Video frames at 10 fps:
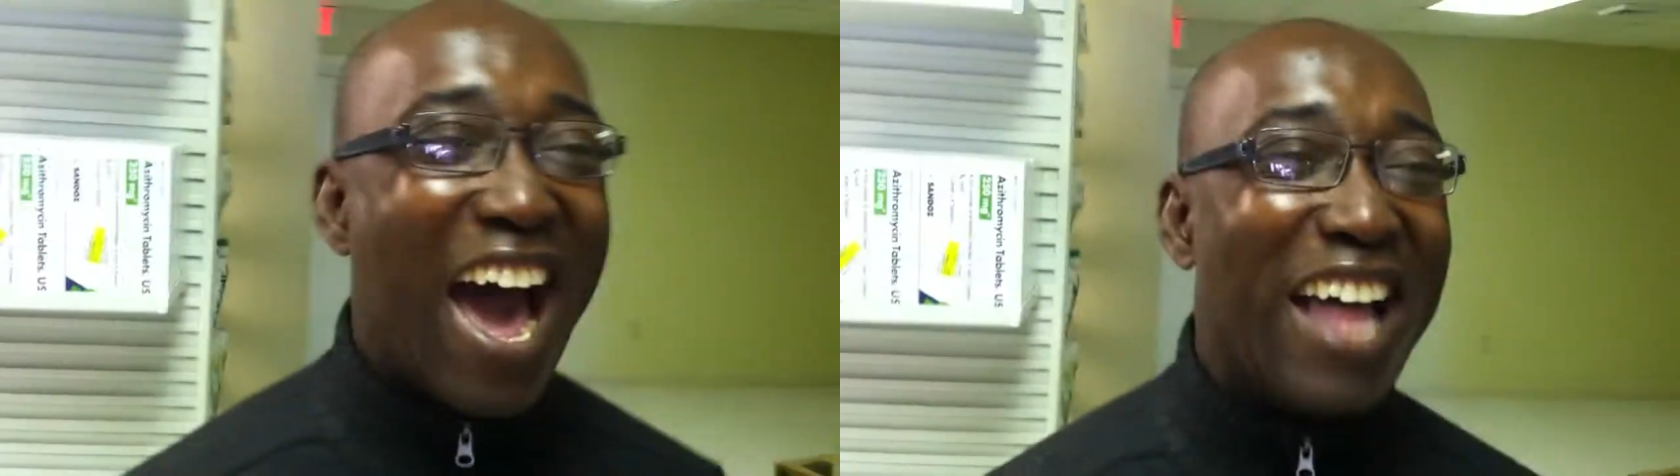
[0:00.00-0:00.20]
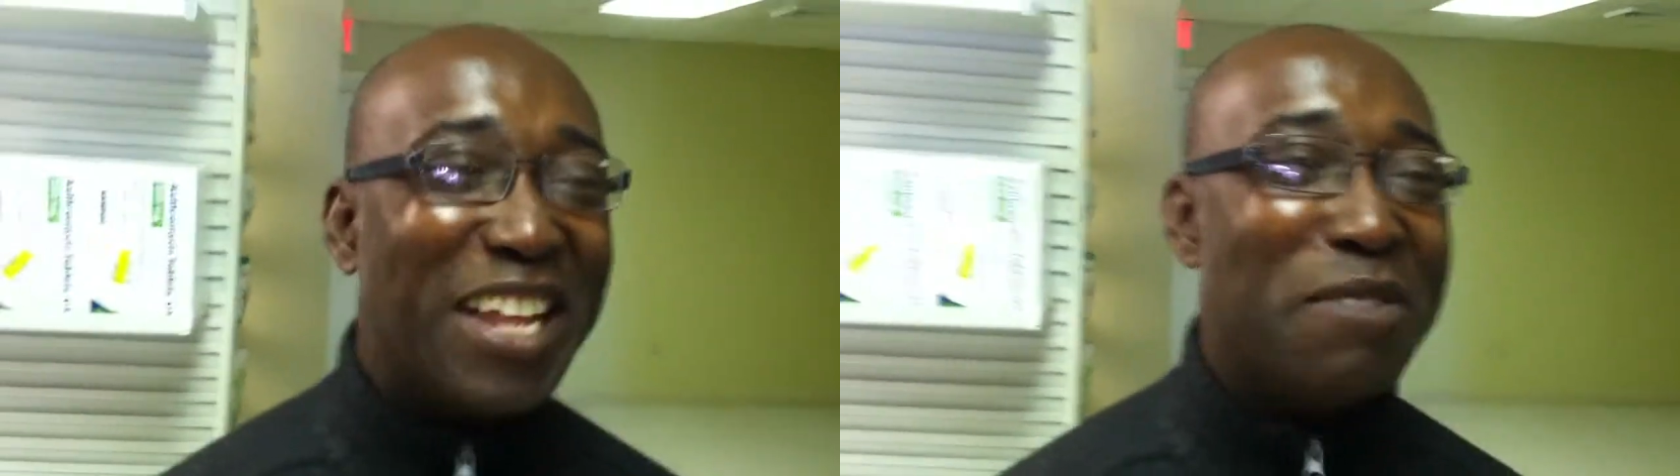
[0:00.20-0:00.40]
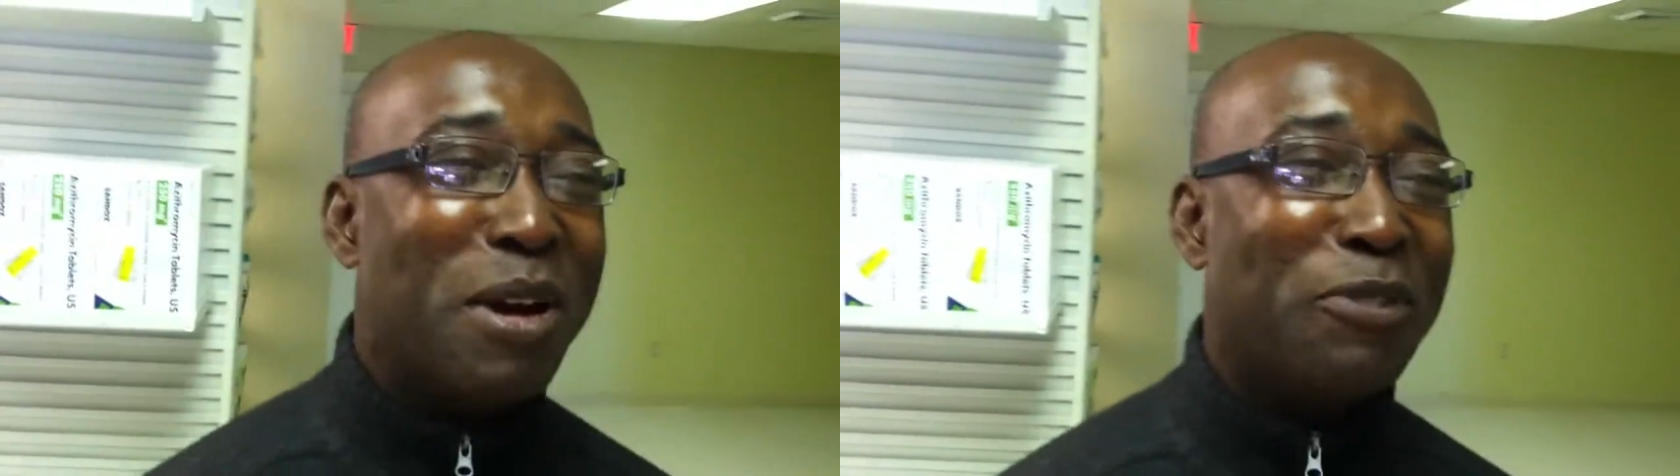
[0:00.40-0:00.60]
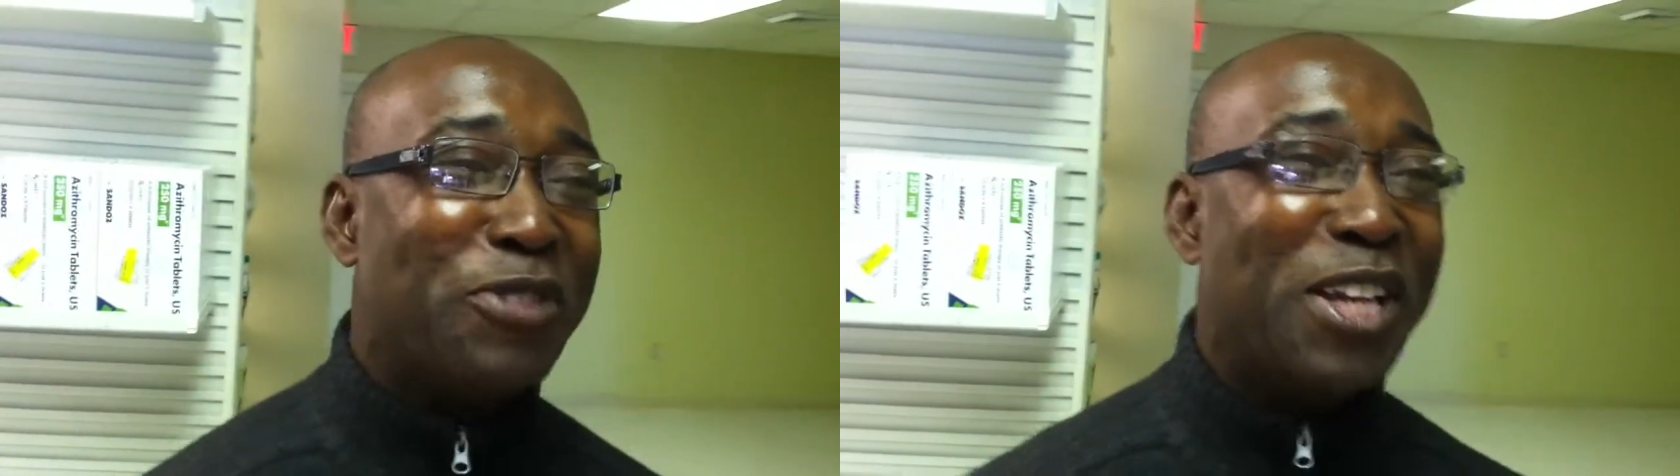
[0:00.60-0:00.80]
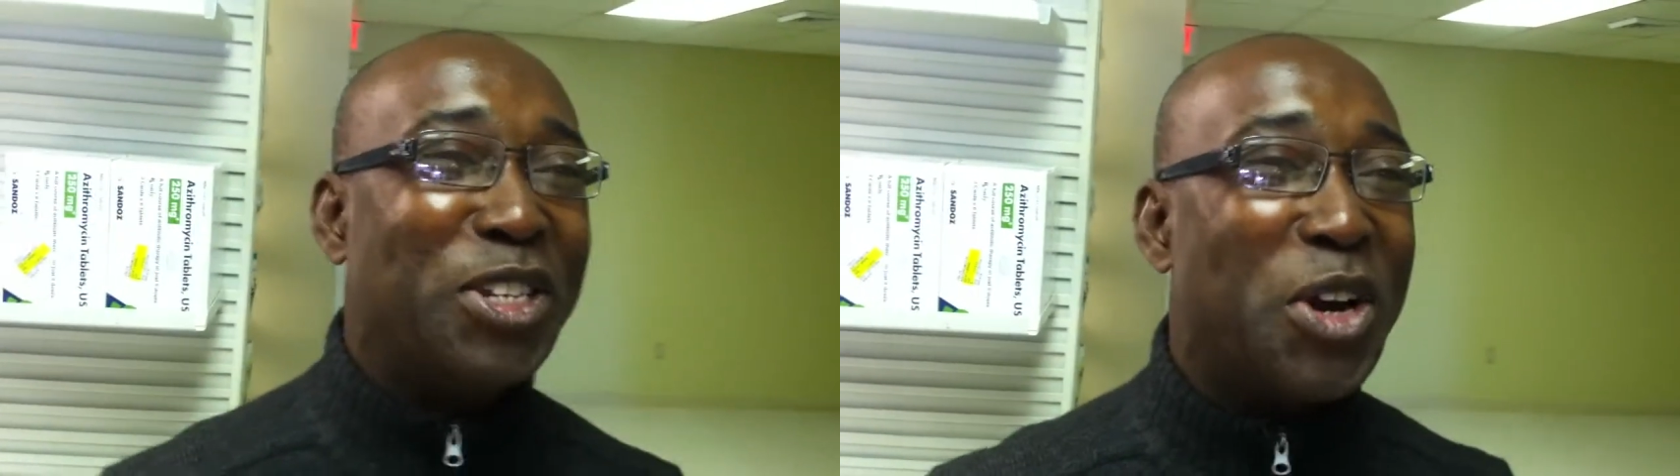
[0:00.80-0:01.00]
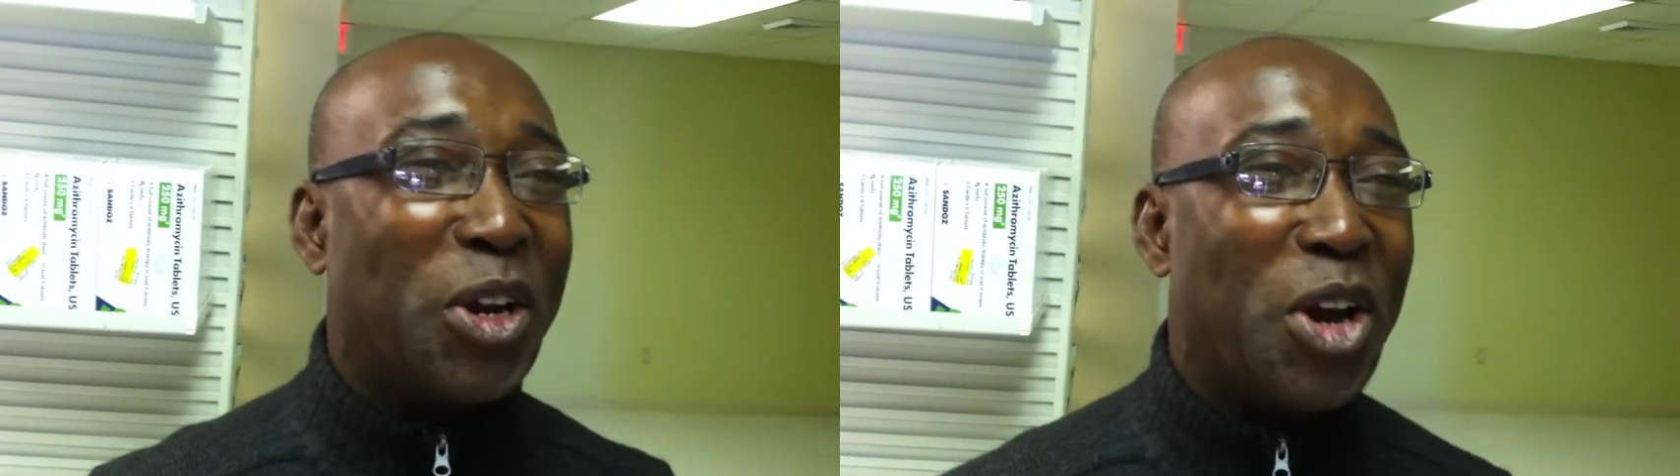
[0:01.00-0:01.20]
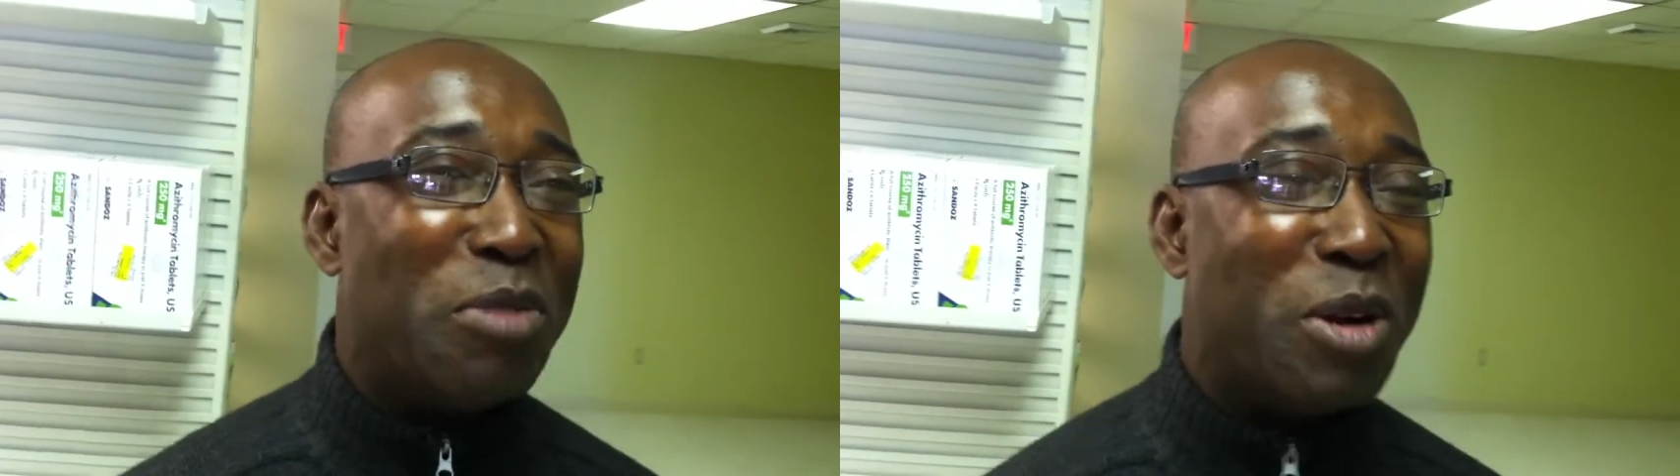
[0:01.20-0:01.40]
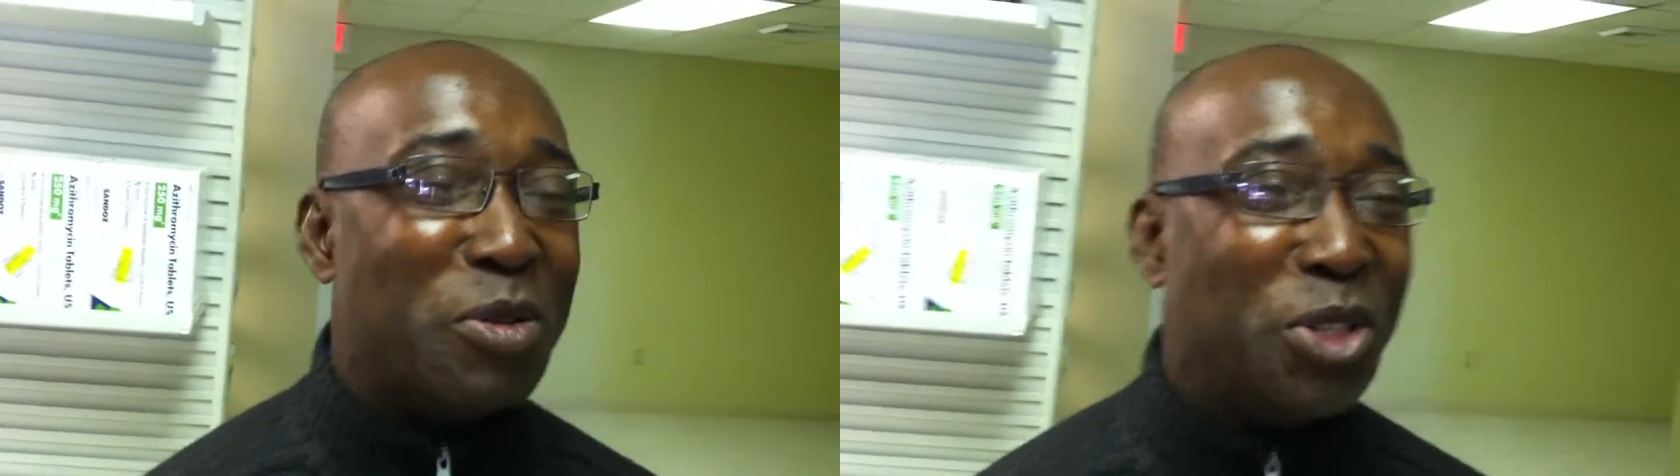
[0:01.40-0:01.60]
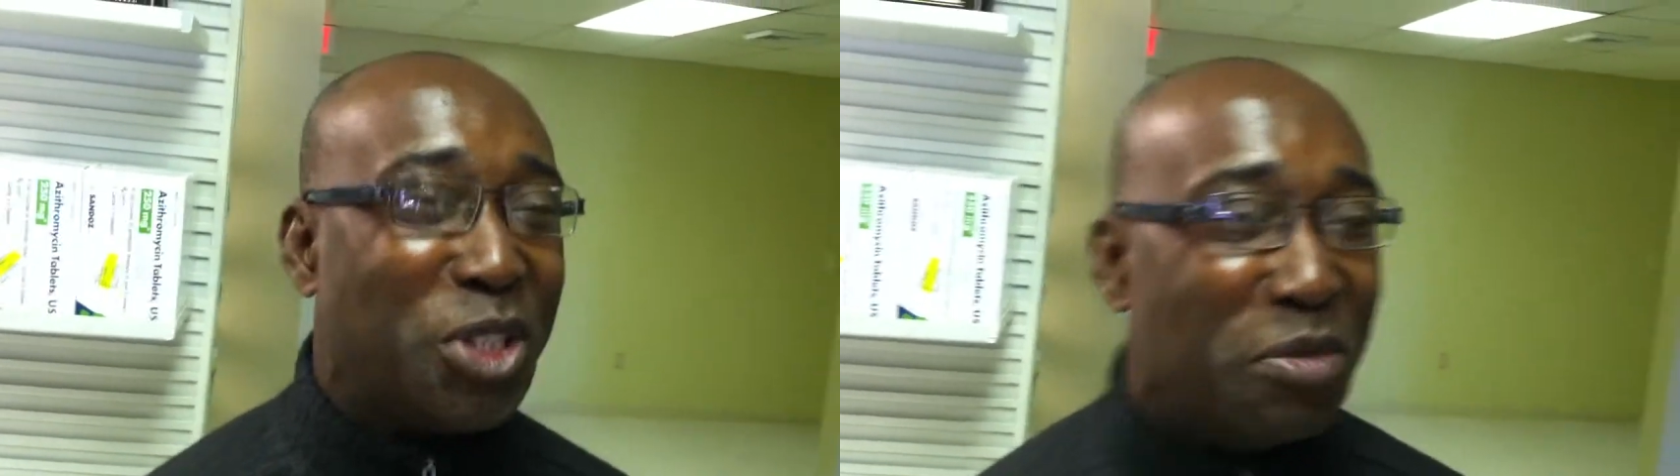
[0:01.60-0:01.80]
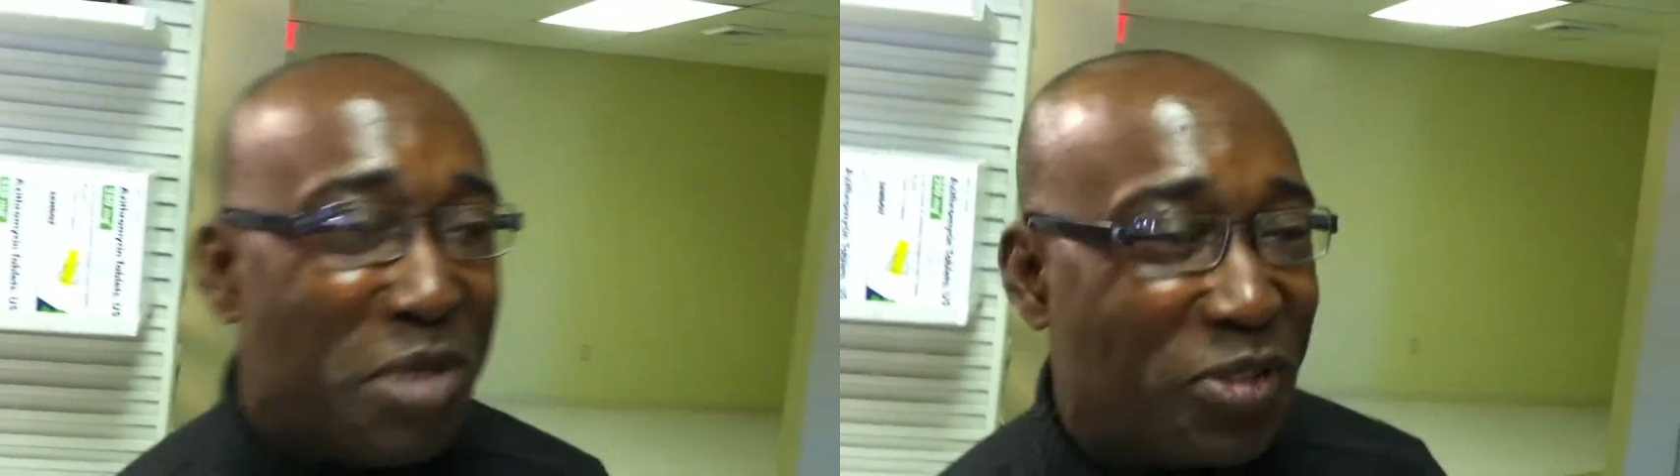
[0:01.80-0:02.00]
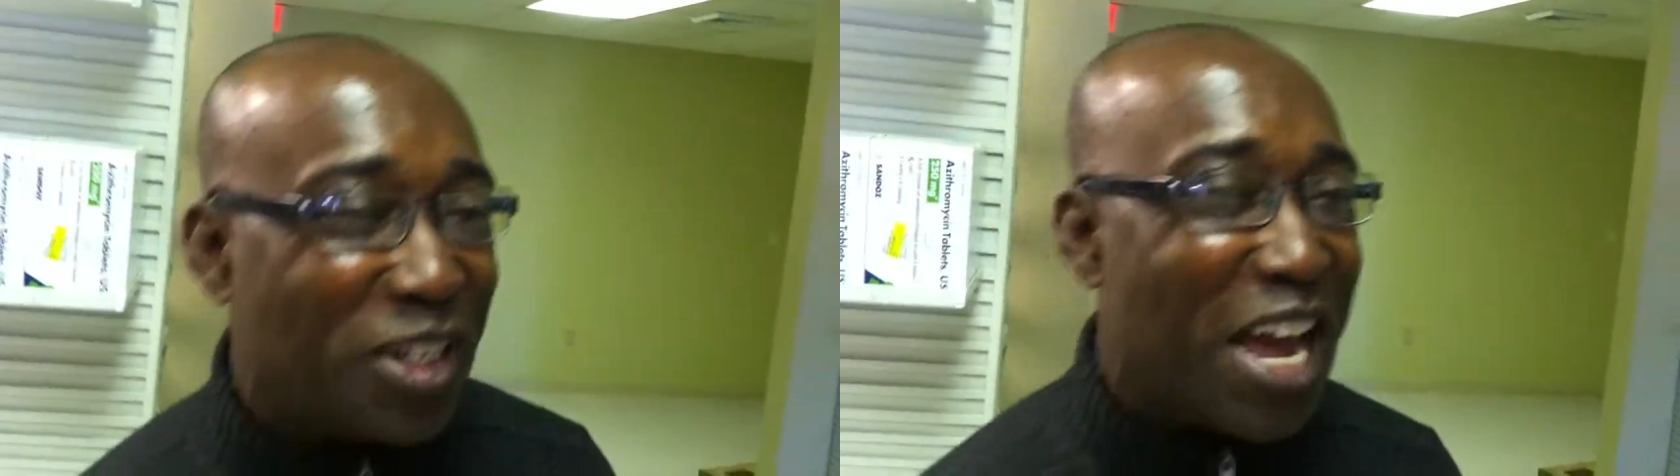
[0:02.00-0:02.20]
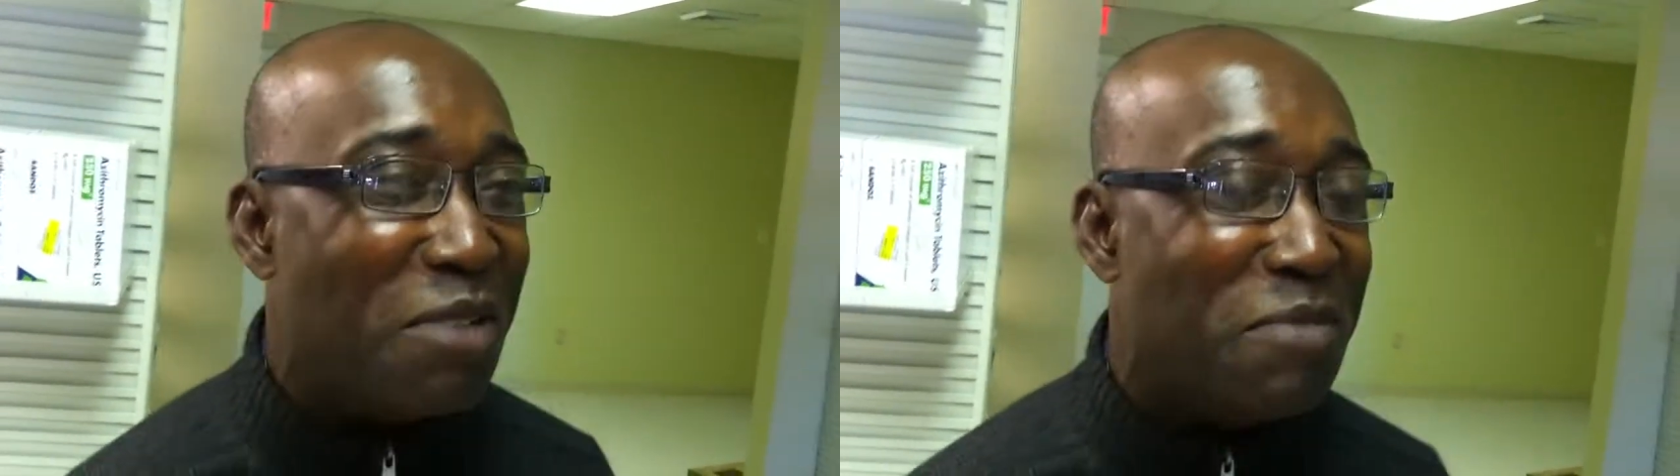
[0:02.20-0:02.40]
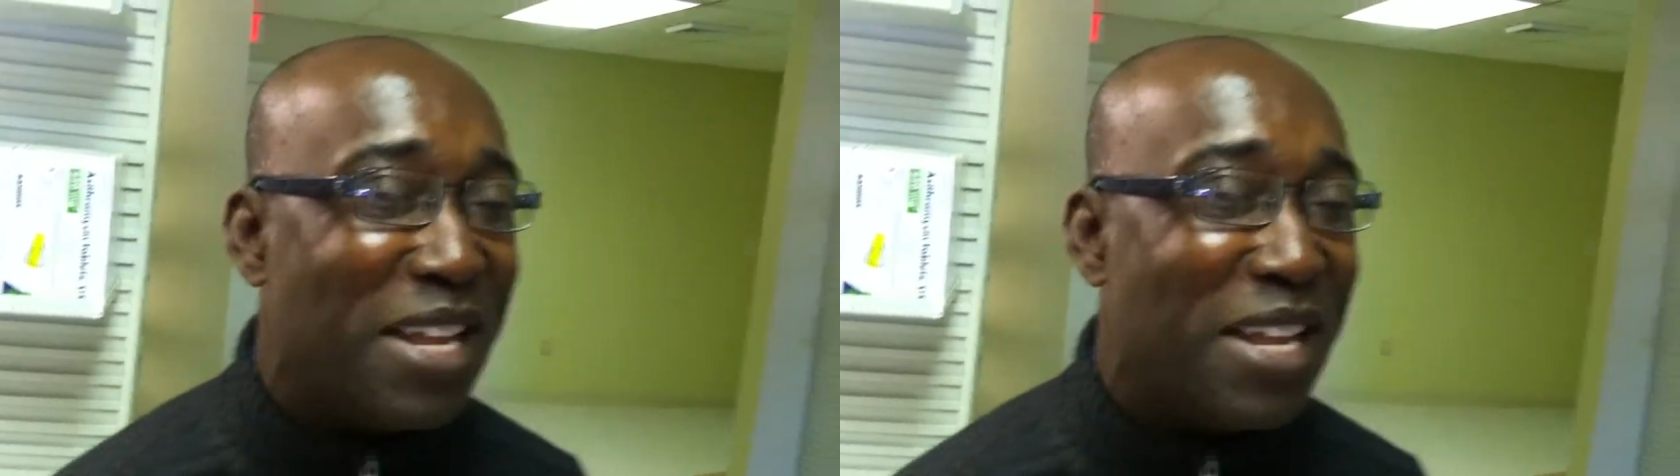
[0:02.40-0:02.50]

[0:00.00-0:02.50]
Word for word: I think my friends in Oklahoma would shoot me for that.